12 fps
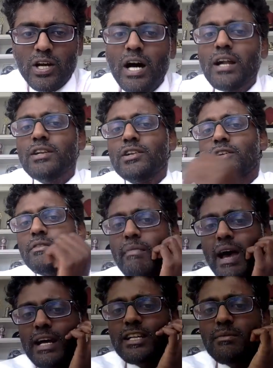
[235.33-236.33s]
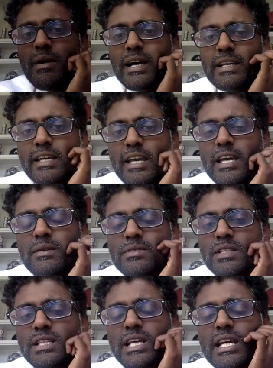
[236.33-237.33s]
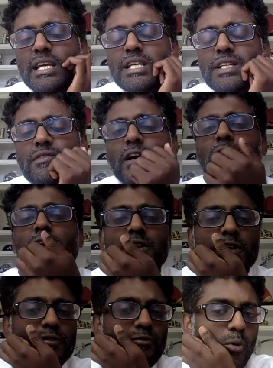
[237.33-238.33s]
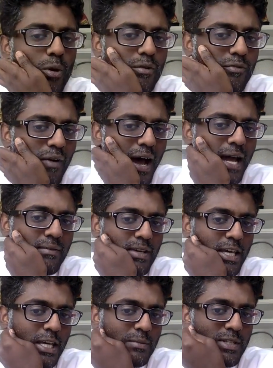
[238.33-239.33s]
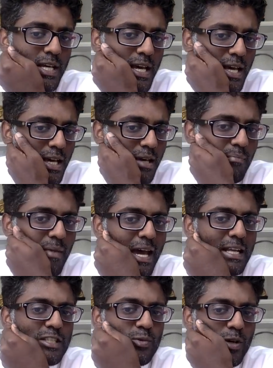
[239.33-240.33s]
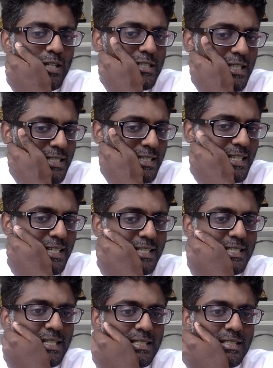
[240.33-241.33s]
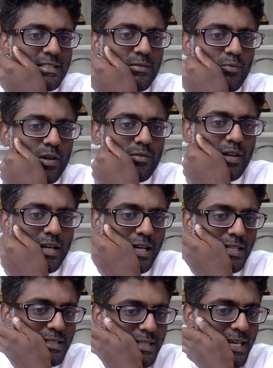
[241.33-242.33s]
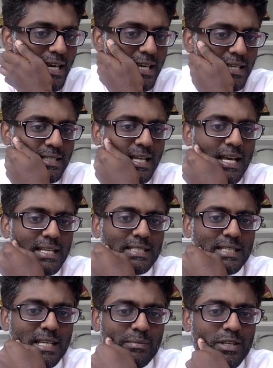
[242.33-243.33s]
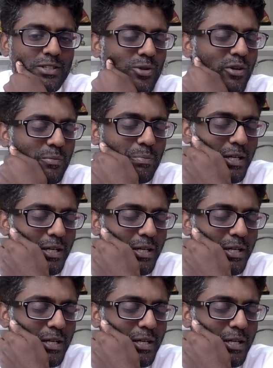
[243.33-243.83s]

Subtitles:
under in back-to-back games. The Yankees have gone under in 4 of 5 games. Mats went 6 innings, 6 hits, and 1 run against the Yankees last time, but he sort of